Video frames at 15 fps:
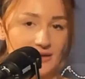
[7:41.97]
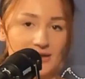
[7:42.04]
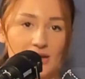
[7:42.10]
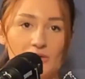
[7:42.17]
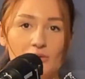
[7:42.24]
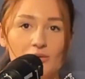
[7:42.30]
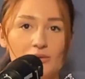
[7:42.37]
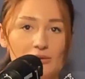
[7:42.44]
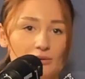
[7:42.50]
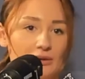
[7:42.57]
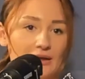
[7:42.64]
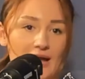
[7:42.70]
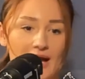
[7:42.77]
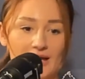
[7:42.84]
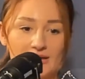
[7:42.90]
So
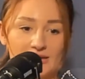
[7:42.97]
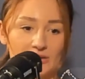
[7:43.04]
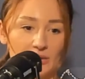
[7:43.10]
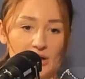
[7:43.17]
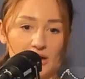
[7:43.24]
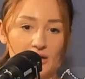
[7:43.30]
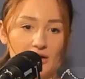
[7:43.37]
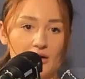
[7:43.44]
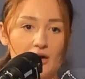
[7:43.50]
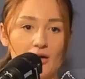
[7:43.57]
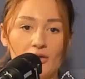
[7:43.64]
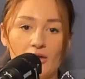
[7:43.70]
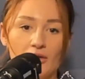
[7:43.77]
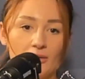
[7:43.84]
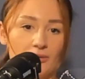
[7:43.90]
I used to work
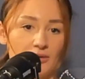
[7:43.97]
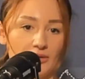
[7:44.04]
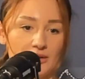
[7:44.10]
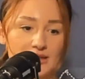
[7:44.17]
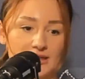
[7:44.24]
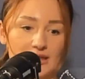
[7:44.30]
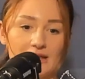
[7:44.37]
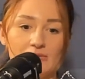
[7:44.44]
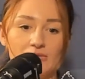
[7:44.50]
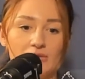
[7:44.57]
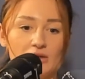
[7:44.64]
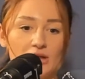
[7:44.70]
on the print team,